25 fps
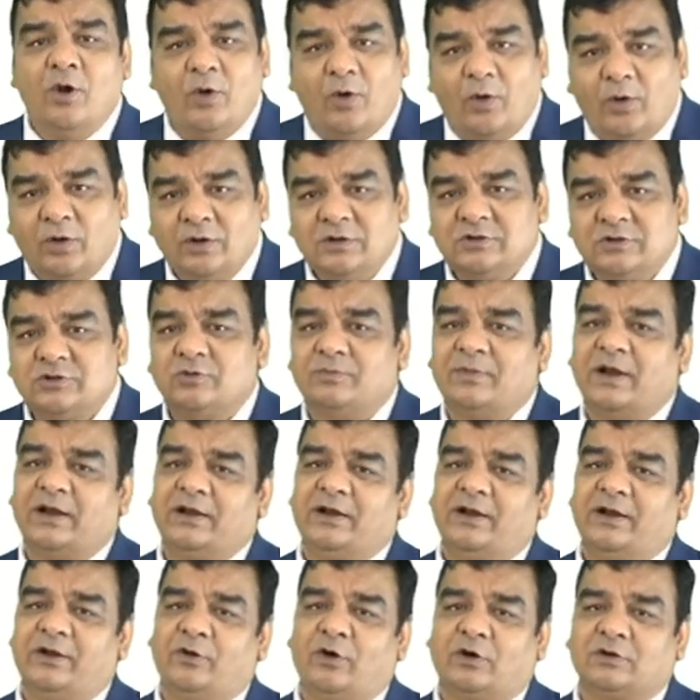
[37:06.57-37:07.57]
Also, my
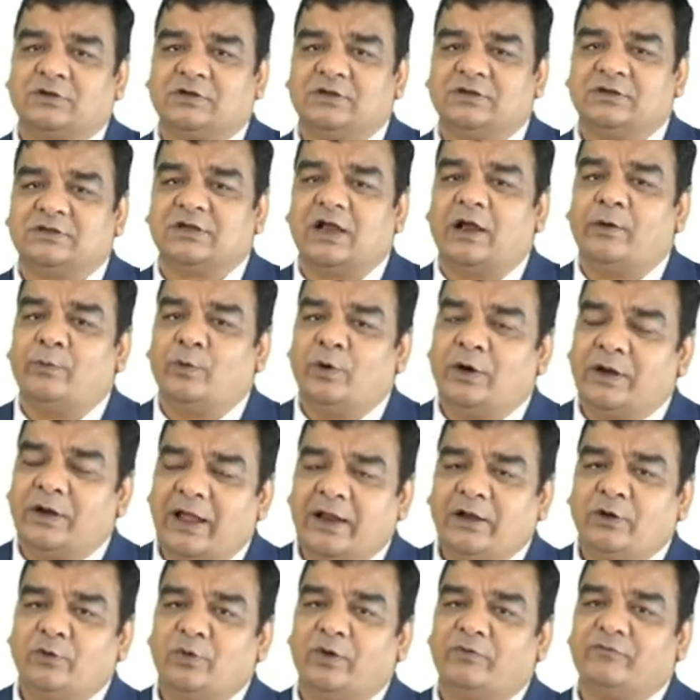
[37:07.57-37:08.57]
dear doctors, I would
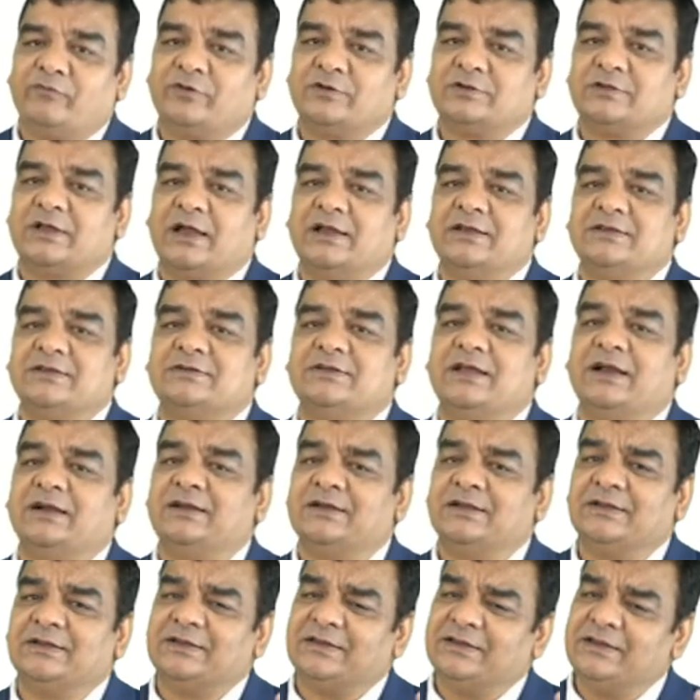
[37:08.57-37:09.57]
like to emphasize that
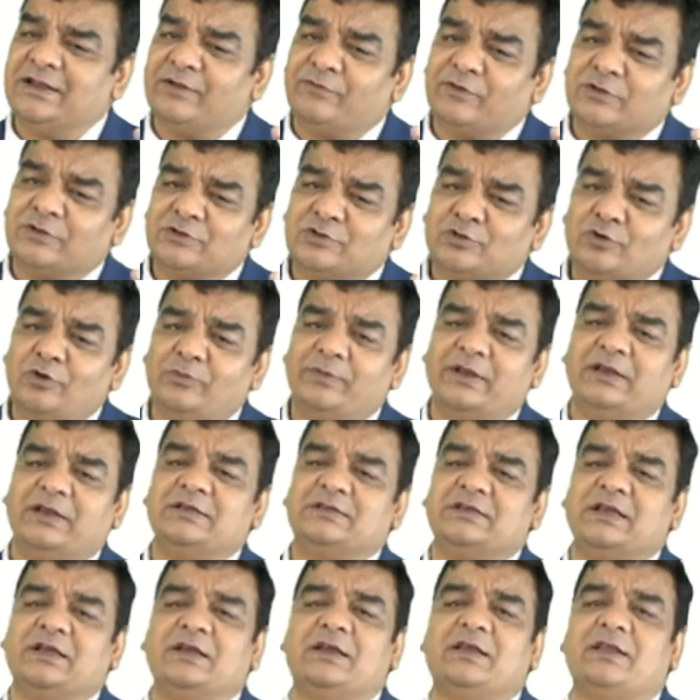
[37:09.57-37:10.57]
there were so many
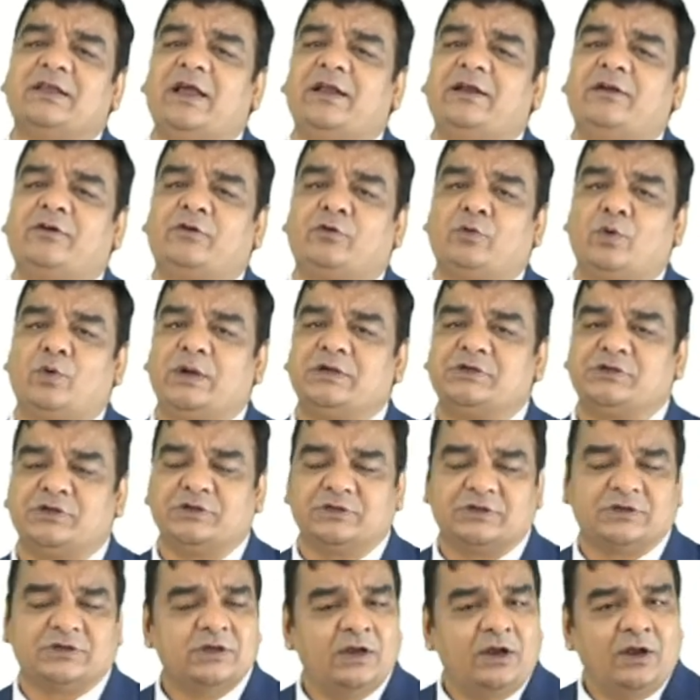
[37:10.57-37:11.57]
single liner
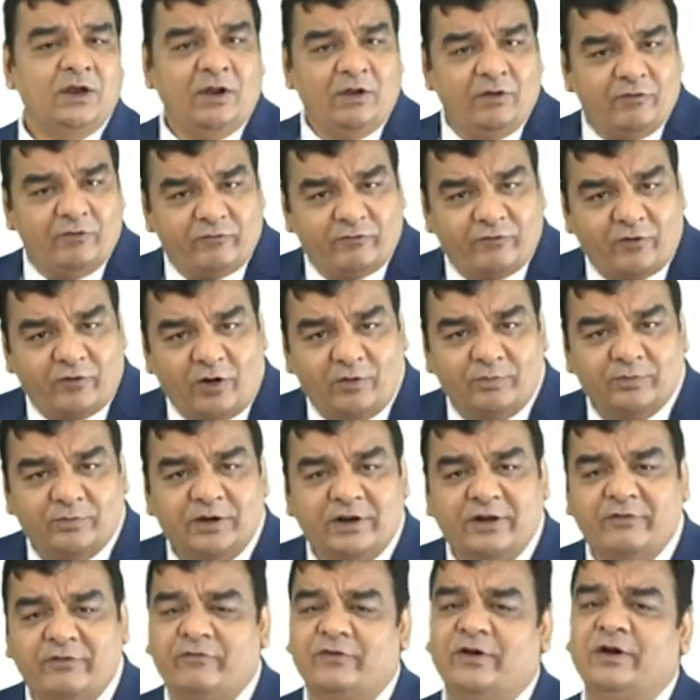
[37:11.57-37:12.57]
questions from
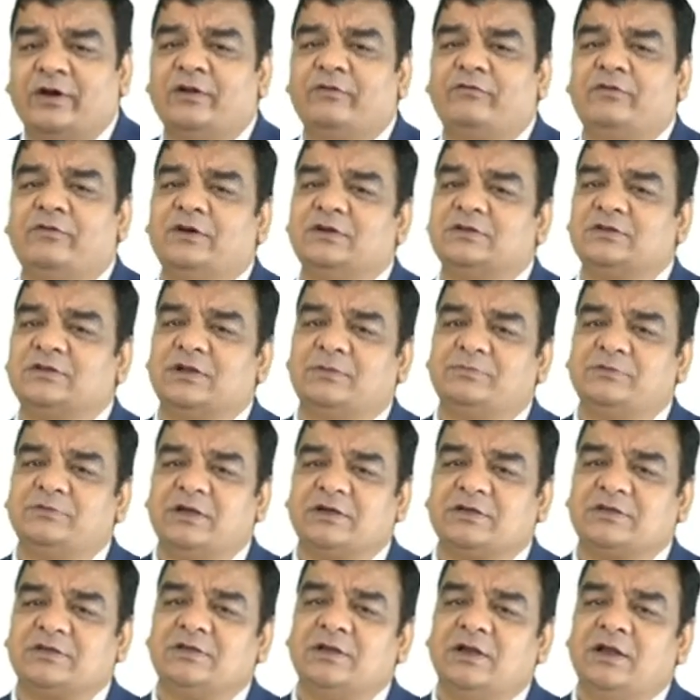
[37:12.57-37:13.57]
different
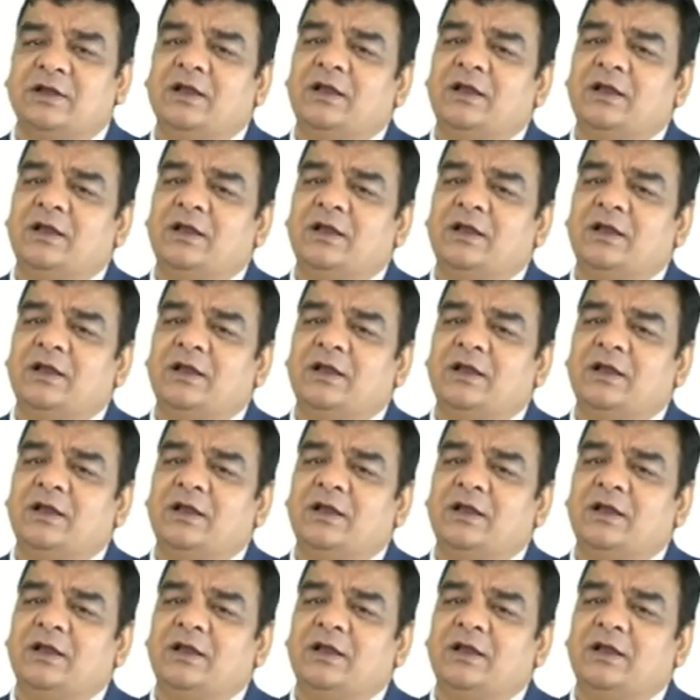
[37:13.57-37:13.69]
subjects,